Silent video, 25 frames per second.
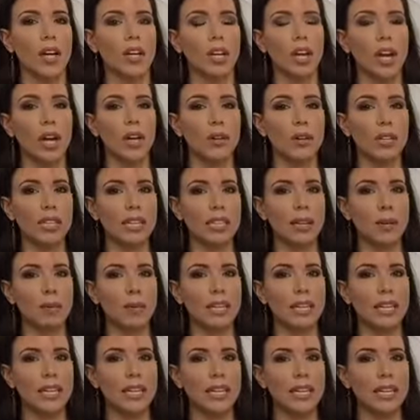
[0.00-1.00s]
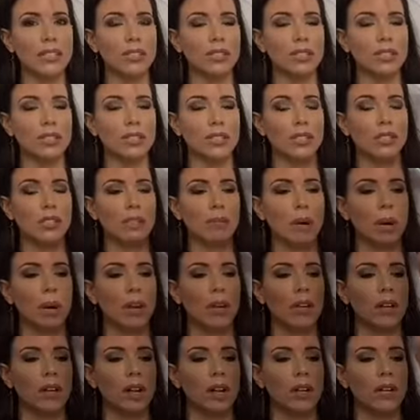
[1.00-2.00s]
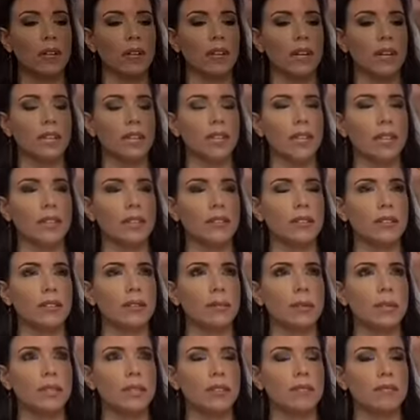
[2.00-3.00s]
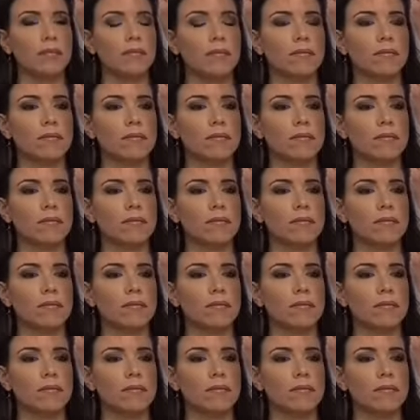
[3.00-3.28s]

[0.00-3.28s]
No, the needle's so small and I don't like needles, but...